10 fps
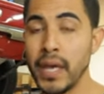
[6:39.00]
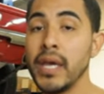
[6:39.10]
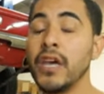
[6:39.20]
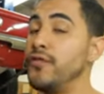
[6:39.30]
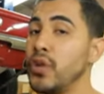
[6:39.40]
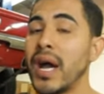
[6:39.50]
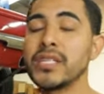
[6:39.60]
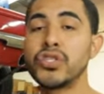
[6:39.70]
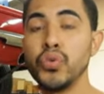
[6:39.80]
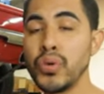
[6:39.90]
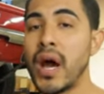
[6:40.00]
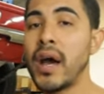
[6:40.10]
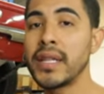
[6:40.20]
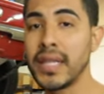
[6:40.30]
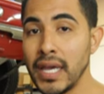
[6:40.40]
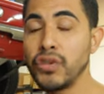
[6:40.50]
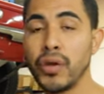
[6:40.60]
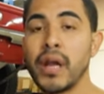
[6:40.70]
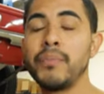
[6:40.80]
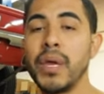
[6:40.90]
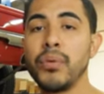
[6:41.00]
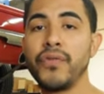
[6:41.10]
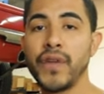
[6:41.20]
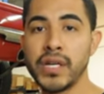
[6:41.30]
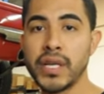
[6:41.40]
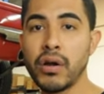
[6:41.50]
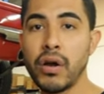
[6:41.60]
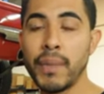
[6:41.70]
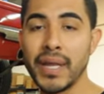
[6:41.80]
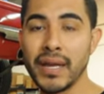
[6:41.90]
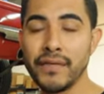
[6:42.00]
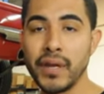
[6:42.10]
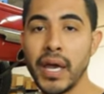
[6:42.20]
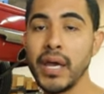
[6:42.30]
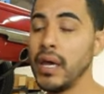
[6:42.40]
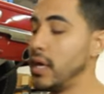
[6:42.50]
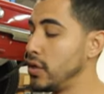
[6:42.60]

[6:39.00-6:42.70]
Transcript: If you guys do not think you're gonna be able to finish that car by the end of the day,